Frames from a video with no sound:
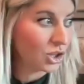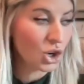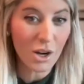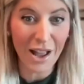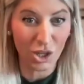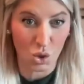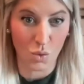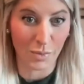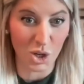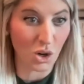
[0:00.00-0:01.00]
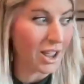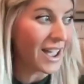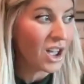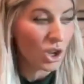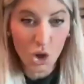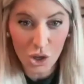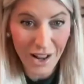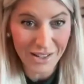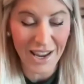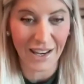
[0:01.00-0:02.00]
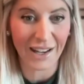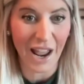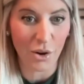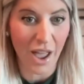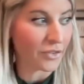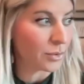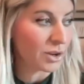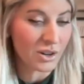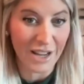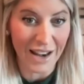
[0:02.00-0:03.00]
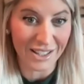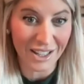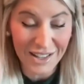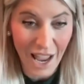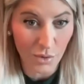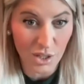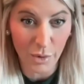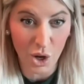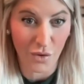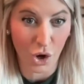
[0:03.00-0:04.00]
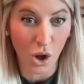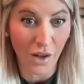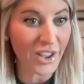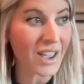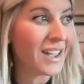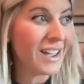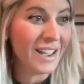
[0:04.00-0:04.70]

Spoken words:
You're not disrupting your day. You're not taking an hour and a half from your day to sit down with somebody over coffee.